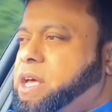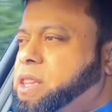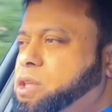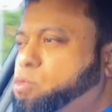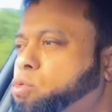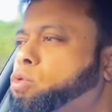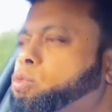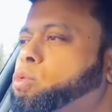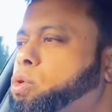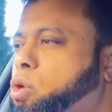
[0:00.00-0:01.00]
The rule
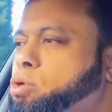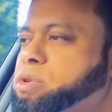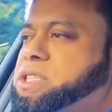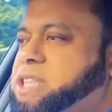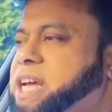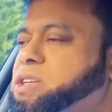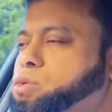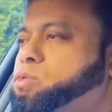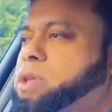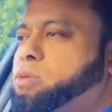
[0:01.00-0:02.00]
will always change
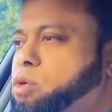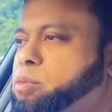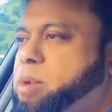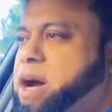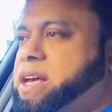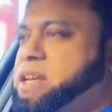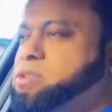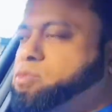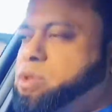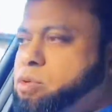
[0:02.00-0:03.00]
with the road
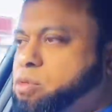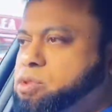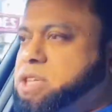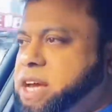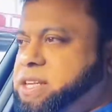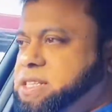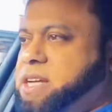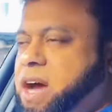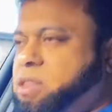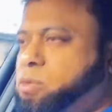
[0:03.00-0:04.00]
markings, with the road signs.
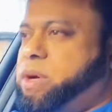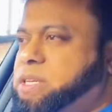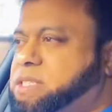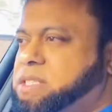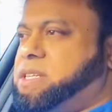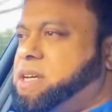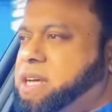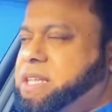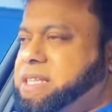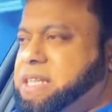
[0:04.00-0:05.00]
Otherwise,
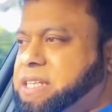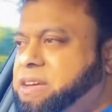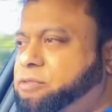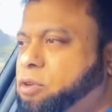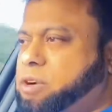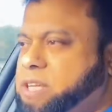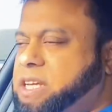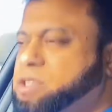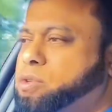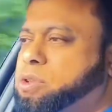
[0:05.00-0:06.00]
the default
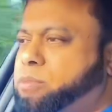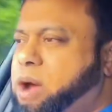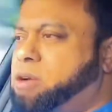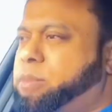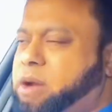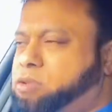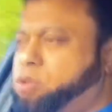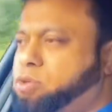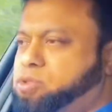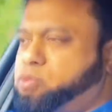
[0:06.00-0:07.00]
is on the roundabout to
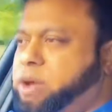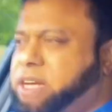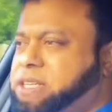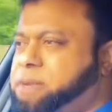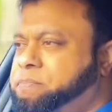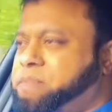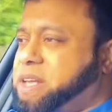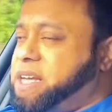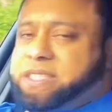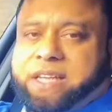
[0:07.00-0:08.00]
go straight
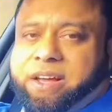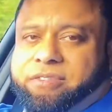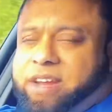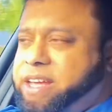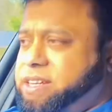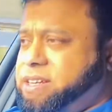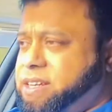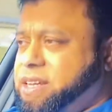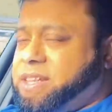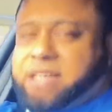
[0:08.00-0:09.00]
is the left lane.
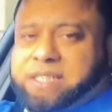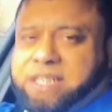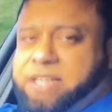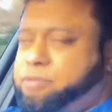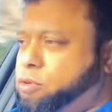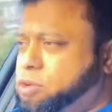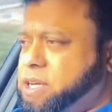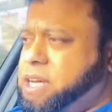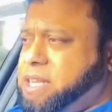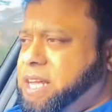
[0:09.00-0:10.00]
That's the default.
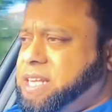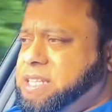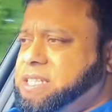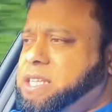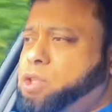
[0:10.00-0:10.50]
that is the